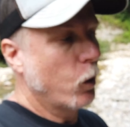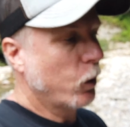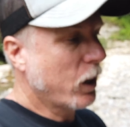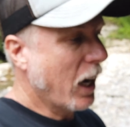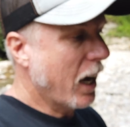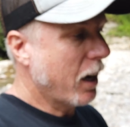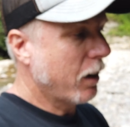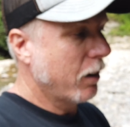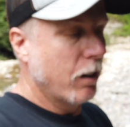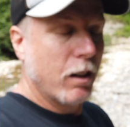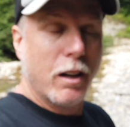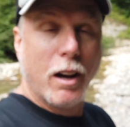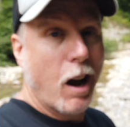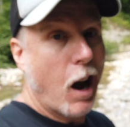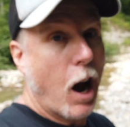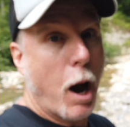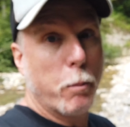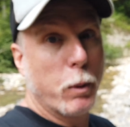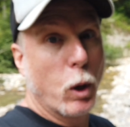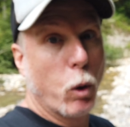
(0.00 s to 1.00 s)
Okay,
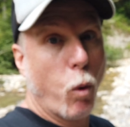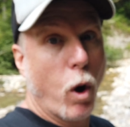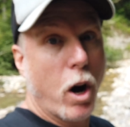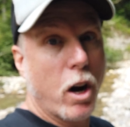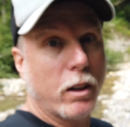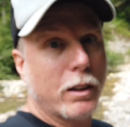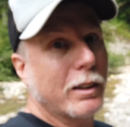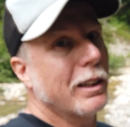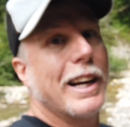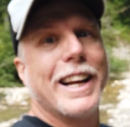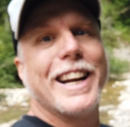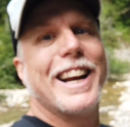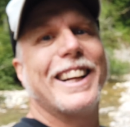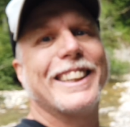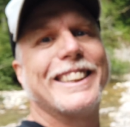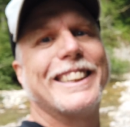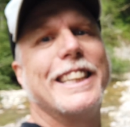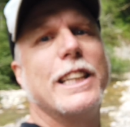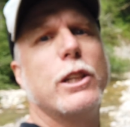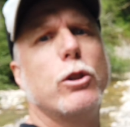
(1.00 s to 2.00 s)
I'm gonna work and
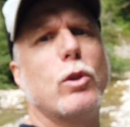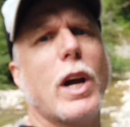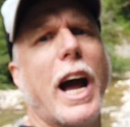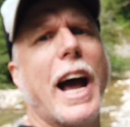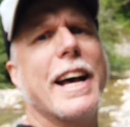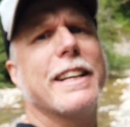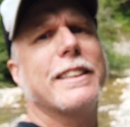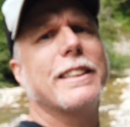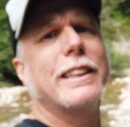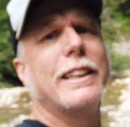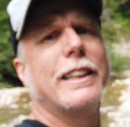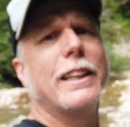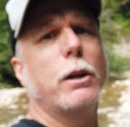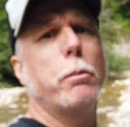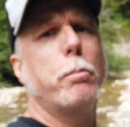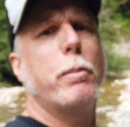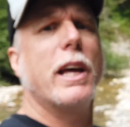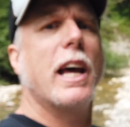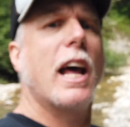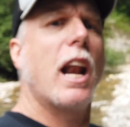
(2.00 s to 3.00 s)
I'll see you guys in a
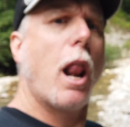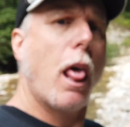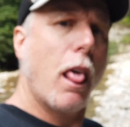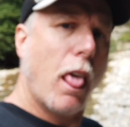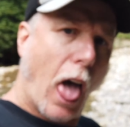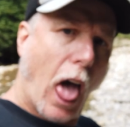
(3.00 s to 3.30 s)
little bit.